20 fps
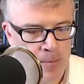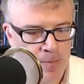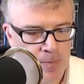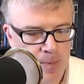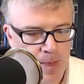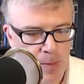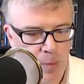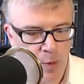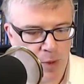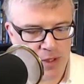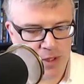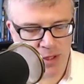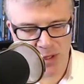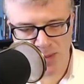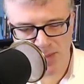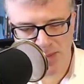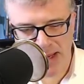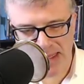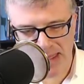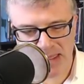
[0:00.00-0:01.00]
which is
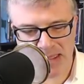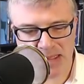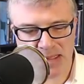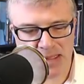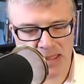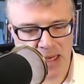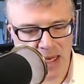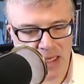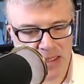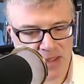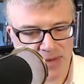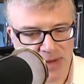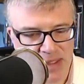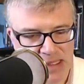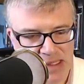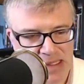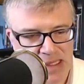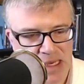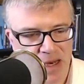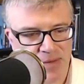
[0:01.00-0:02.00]
about the size of a
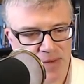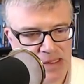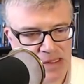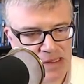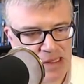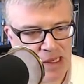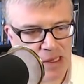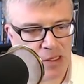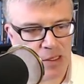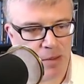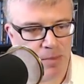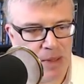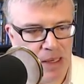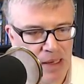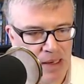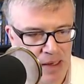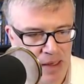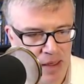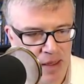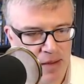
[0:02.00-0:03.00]
set of
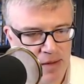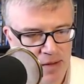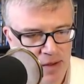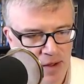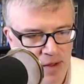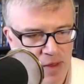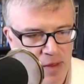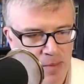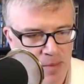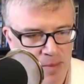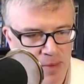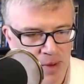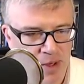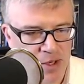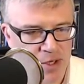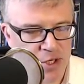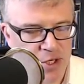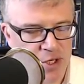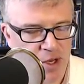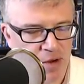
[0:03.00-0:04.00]
encyclopedia on the bookshelf,
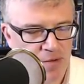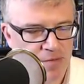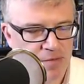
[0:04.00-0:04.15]
roughly,